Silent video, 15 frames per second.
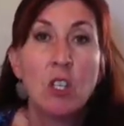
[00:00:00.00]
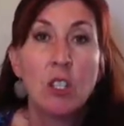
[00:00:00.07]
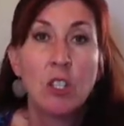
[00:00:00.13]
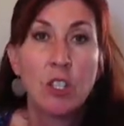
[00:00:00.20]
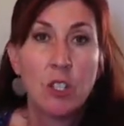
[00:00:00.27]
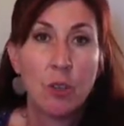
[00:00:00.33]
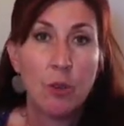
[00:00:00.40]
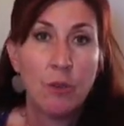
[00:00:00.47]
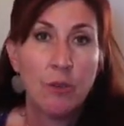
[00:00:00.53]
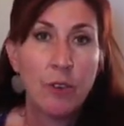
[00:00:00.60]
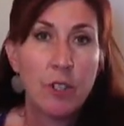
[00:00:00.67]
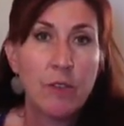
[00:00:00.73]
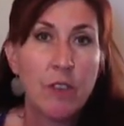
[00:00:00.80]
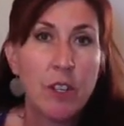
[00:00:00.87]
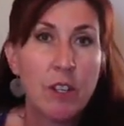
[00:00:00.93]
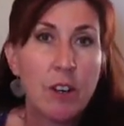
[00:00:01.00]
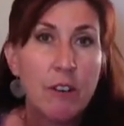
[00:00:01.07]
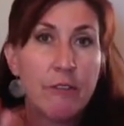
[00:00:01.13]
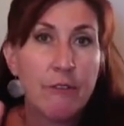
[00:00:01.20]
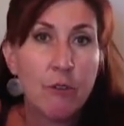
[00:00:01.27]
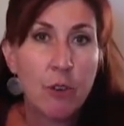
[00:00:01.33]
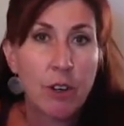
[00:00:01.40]
So first of all, there are
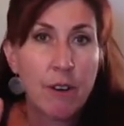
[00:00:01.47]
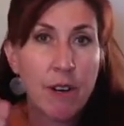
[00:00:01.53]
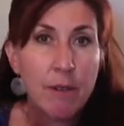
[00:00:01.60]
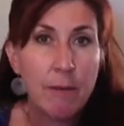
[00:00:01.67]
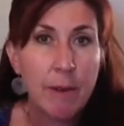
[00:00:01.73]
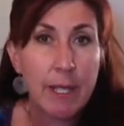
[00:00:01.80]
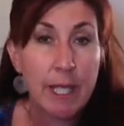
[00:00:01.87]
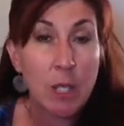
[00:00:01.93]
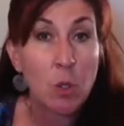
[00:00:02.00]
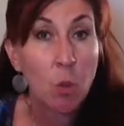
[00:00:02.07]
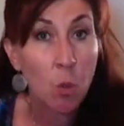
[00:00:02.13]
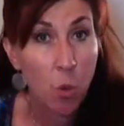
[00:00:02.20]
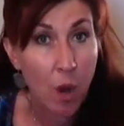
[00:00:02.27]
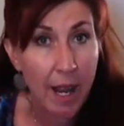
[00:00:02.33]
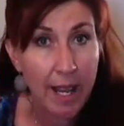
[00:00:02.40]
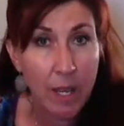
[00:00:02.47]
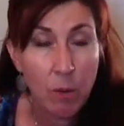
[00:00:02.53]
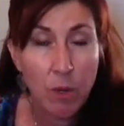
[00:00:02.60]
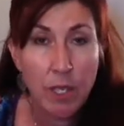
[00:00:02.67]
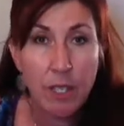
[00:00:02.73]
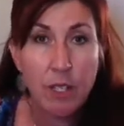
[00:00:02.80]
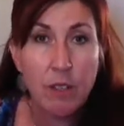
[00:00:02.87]
4 great reasons why you
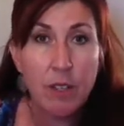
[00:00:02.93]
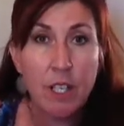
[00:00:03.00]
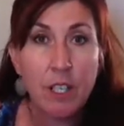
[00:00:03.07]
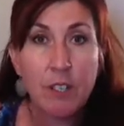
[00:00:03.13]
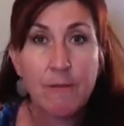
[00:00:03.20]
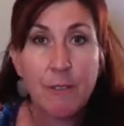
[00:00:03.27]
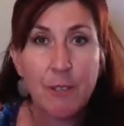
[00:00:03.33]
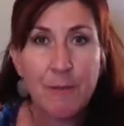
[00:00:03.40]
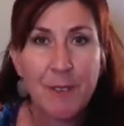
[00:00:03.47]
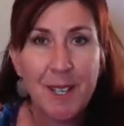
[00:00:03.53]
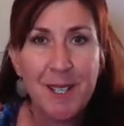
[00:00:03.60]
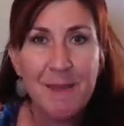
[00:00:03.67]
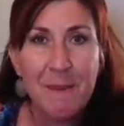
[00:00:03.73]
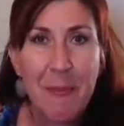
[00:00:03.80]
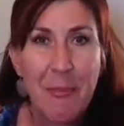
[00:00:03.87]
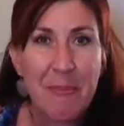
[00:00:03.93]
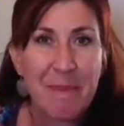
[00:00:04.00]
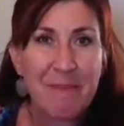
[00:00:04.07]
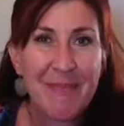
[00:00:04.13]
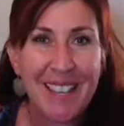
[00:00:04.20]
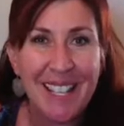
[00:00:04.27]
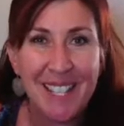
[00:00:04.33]
want to do this. First of all,
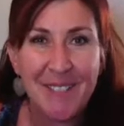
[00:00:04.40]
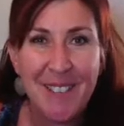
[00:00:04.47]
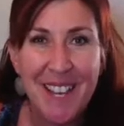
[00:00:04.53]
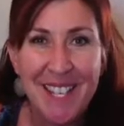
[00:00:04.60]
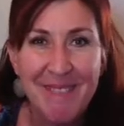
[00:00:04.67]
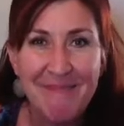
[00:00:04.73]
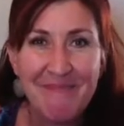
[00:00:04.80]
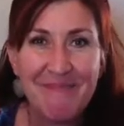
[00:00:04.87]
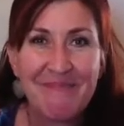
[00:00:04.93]
it's fun.